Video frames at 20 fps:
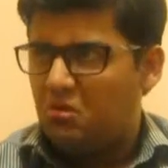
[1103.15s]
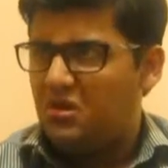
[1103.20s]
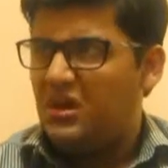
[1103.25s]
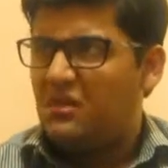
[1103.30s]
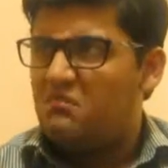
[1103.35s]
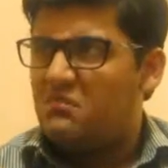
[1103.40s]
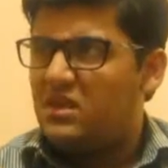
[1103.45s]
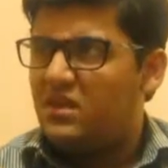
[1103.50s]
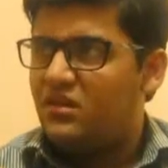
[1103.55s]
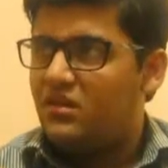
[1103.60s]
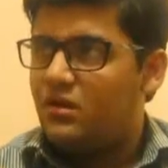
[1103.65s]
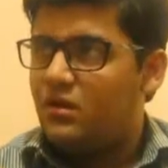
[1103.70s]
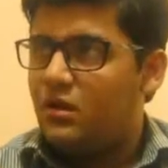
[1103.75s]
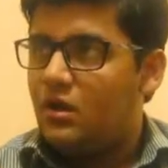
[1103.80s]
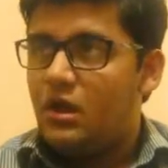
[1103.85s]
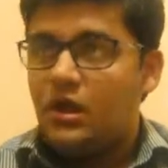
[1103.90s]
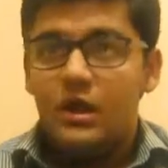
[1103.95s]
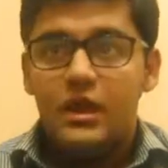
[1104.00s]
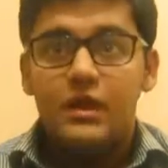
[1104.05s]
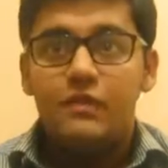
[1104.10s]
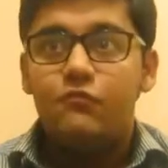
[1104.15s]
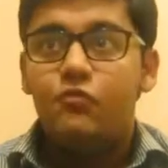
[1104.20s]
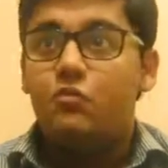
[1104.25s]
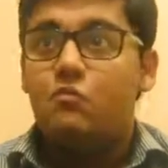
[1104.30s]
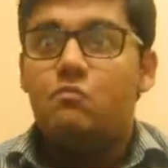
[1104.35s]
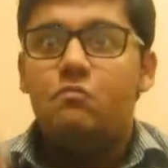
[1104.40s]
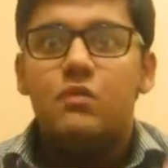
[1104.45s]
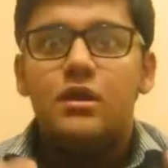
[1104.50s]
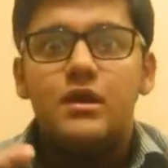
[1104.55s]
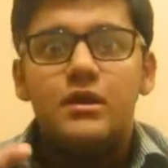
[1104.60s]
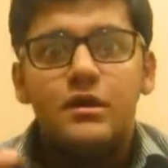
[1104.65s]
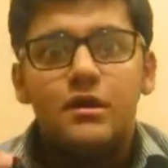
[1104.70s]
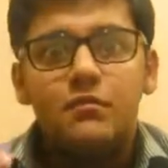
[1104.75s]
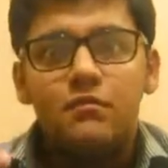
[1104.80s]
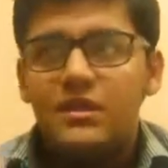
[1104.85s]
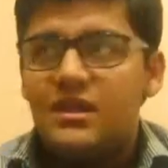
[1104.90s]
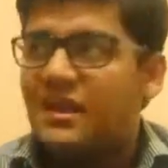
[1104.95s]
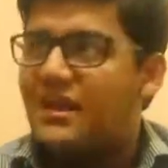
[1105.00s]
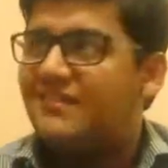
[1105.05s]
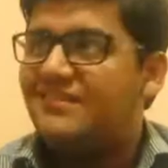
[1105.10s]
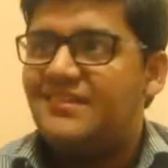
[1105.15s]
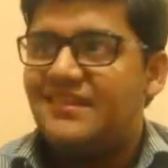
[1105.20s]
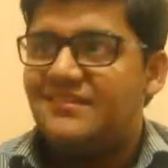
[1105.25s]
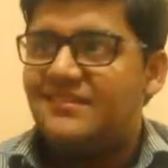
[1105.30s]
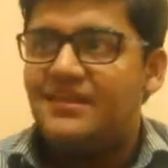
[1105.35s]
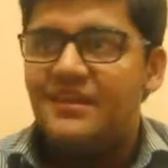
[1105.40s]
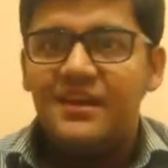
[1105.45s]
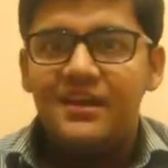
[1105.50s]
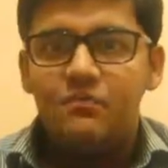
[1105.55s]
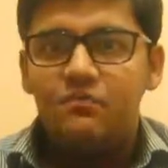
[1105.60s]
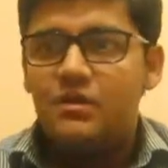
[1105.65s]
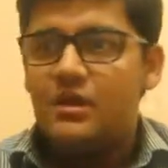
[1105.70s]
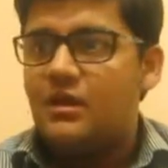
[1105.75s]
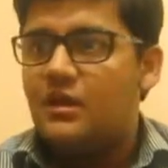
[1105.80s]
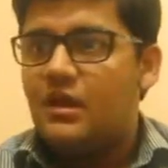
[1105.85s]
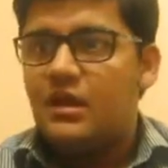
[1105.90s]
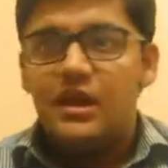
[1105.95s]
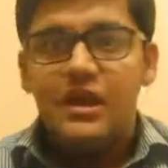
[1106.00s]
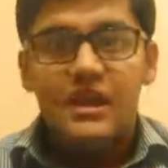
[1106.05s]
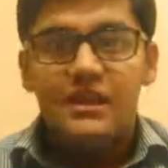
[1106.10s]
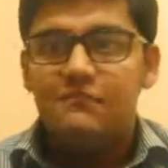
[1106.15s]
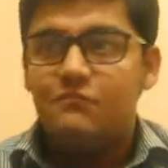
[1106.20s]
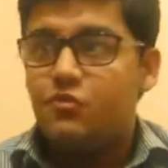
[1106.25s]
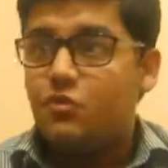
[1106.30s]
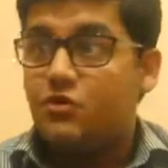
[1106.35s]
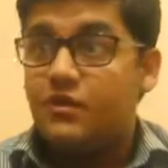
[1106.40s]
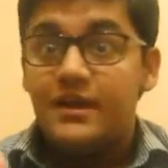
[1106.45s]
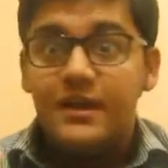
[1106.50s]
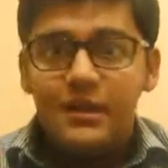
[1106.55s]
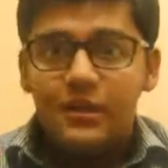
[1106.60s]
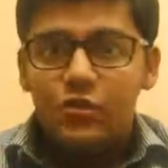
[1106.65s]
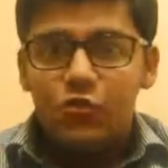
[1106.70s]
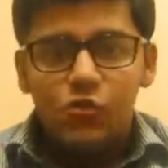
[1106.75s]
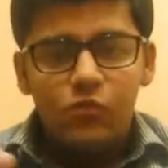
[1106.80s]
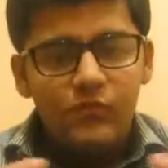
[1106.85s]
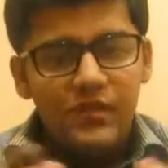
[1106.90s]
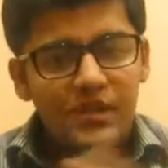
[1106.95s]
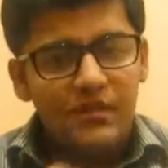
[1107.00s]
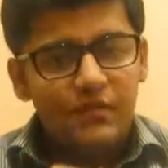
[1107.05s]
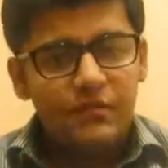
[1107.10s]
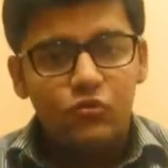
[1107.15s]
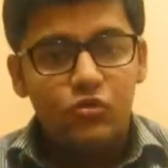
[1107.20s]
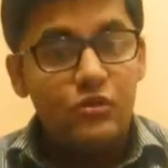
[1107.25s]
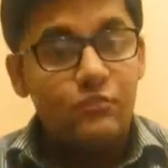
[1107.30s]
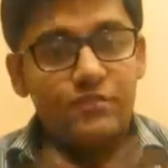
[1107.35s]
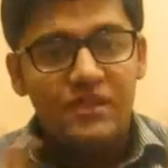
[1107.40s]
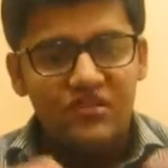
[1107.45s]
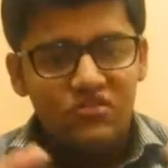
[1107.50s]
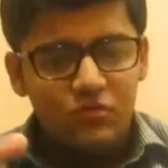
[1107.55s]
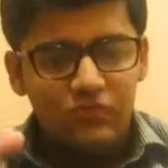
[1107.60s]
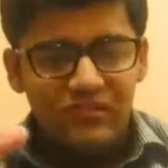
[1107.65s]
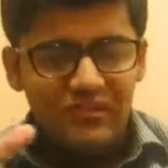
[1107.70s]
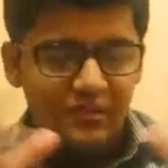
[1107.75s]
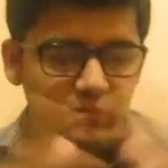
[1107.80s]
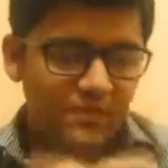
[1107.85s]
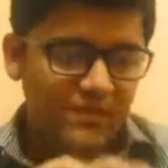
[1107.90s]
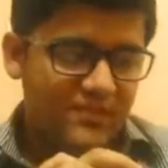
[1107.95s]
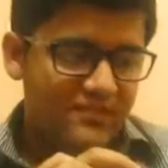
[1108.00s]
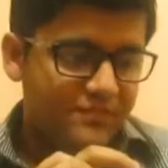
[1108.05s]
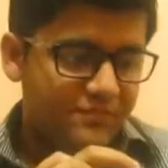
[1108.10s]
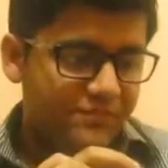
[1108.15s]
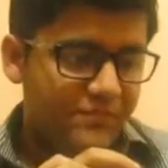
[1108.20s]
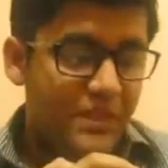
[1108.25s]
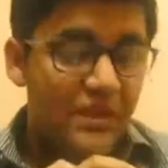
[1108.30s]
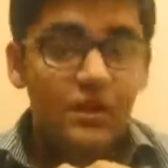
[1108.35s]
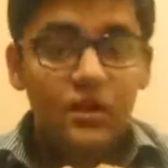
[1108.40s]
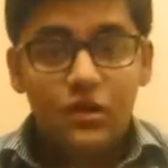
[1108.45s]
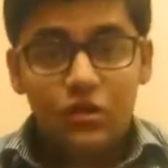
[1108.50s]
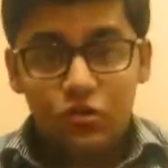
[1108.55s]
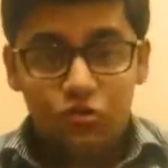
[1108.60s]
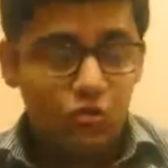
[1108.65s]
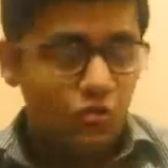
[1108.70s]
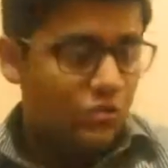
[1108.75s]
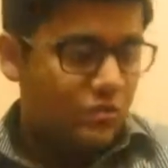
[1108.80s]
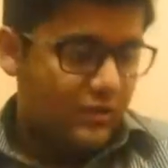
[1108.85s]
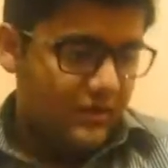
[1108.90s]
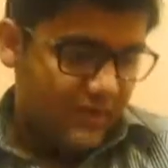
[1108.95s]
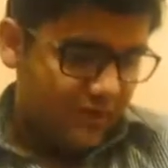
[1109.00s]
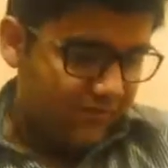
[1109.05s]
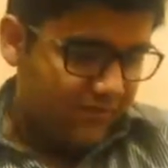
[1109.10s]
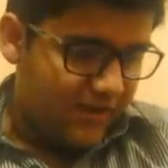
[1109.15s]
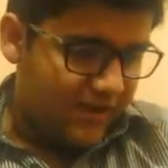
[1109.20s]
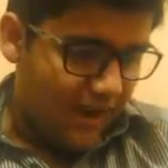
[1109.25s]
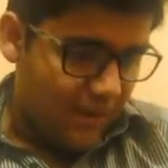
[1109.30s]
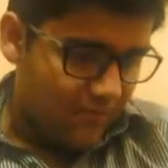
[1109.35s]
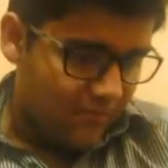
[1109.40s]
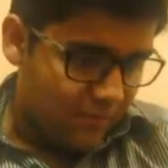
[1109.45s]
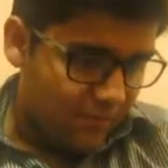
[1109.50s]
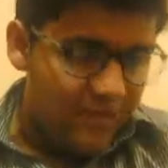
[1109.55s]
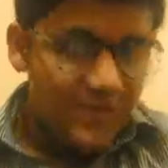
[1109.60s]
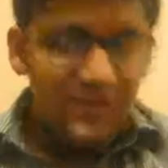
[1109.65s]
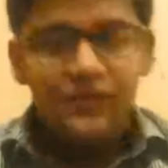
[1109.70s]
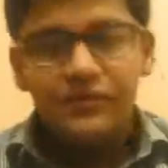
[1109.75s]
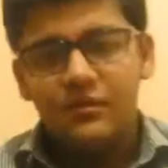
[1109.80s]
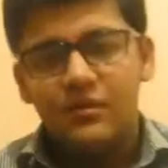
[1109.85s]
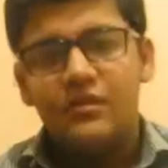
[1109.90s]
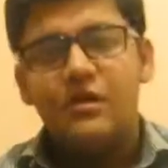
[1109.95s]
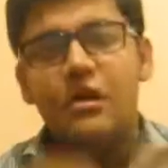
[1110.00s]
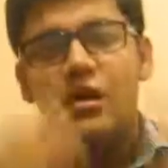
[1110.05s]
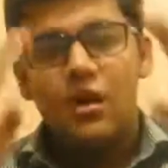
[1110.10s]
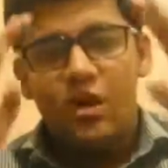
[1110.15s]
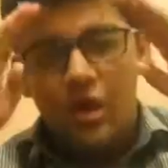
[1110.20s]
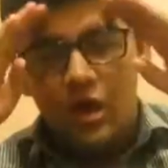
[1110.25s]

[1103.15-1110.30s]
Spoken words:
No, kill me. He would murder me, assassinate me, he would ridicule me to the best of his limits. So dear friend, I am coming.